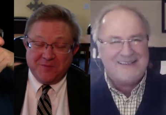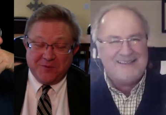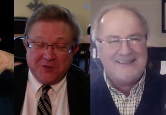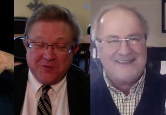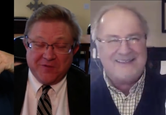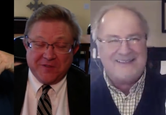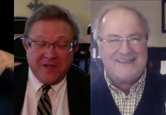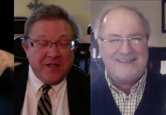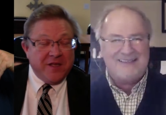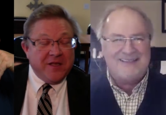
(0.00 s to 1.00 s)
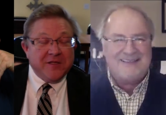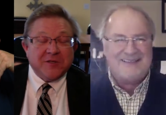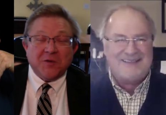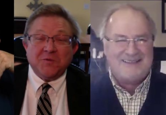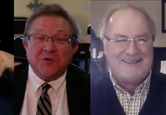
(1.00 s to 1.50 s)
Speaker 1: service.
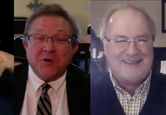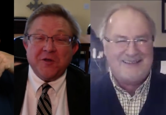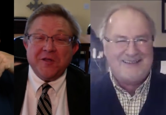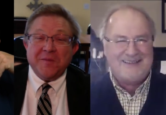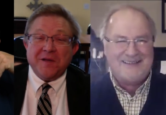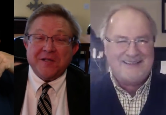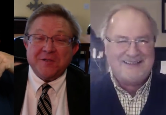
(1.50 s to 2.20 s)
So talking about